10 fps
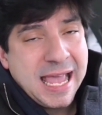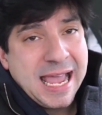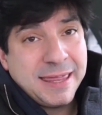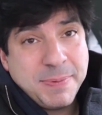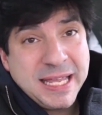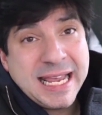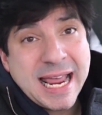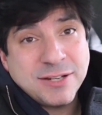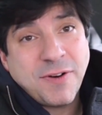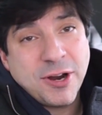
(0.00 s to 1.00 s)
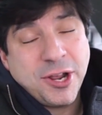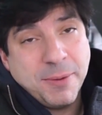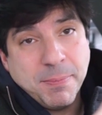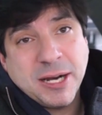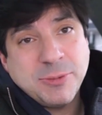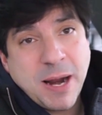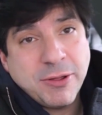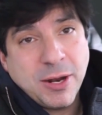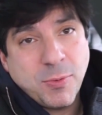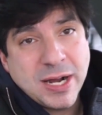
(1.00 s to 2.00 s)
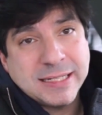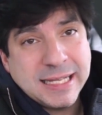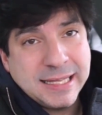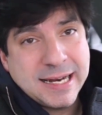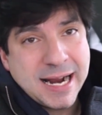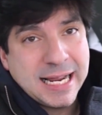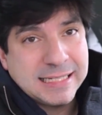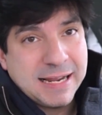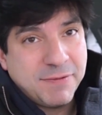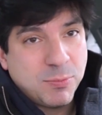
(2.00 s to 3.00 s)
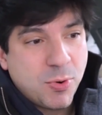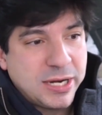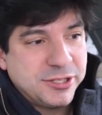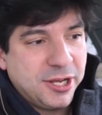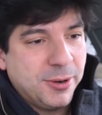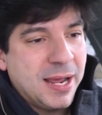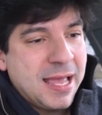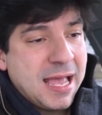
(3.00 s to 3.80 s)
And the PDK is very good, much better than it was in the 987.2.